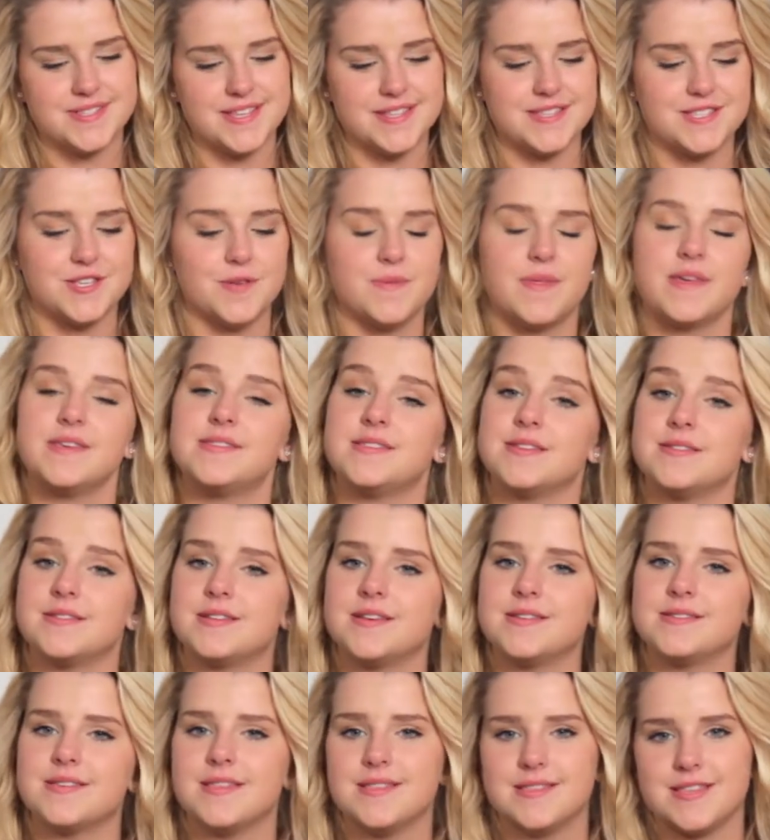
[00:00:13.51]
and so they sent
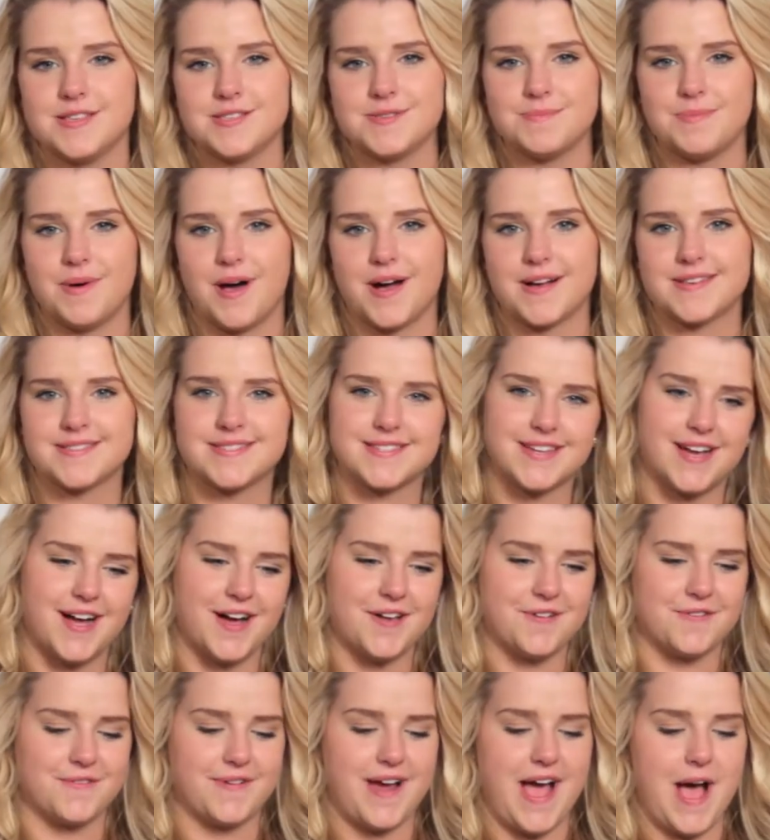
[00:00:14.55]
us this box to
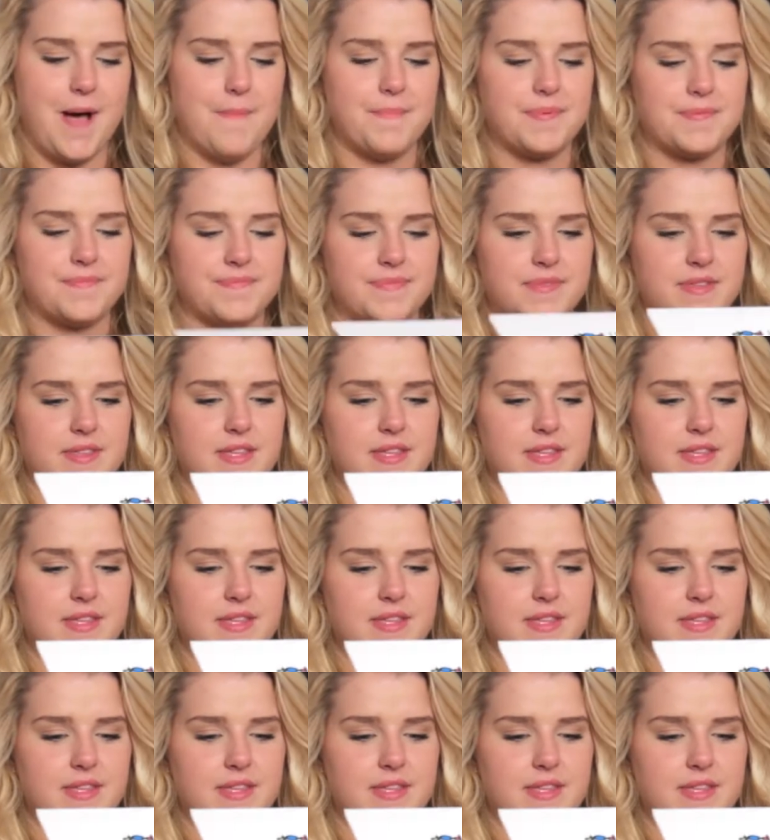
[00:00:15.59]
unwrap.